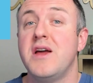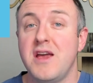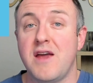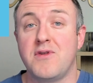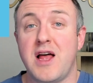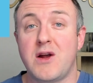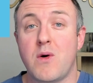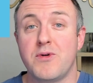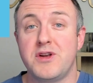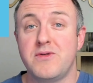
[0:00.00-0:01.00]
if you like what
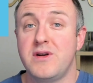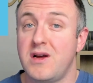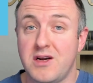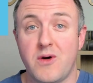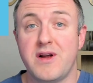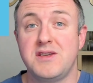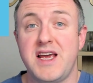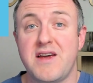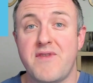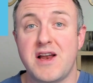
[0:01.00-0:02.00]
we're doing, go ahead and take
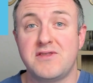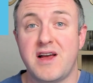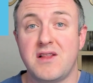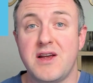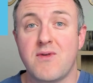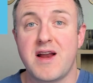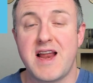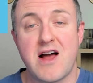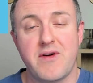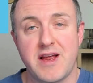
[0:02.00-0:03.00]
advantage of that link right
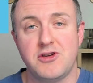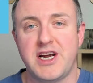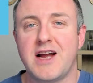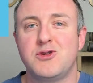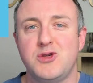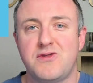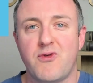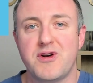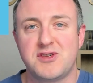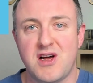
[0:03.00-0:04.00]
now and check out Zoosk for
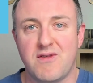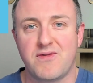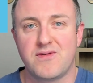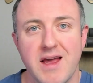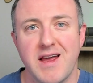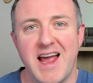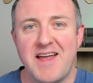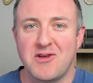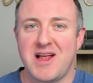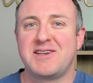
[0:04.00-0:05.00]
yourself. And
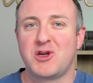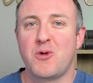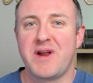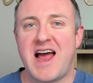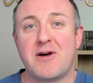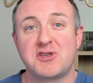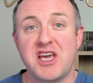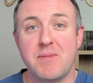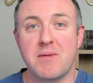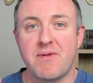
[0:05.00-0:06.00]
the last little bit of
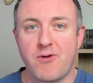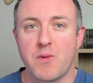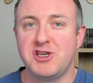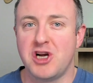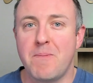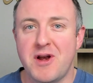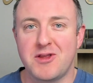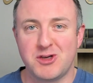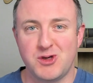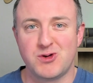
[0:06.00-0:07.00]
housekeeping before we jump into the
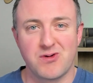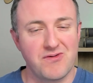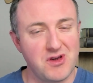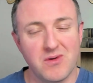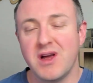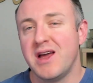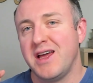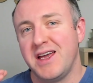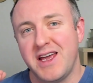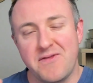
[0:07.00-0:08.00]
Zoosk review
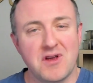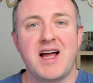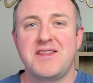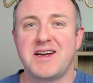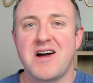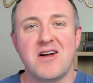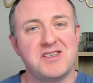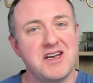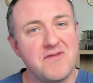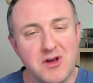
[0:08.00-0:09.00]
if you like the
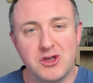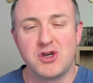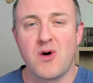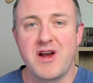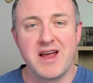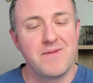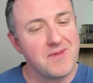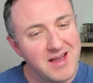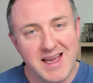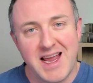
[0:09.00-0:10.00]
content, if you're enjoying it,
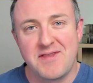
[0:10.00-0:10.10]
hit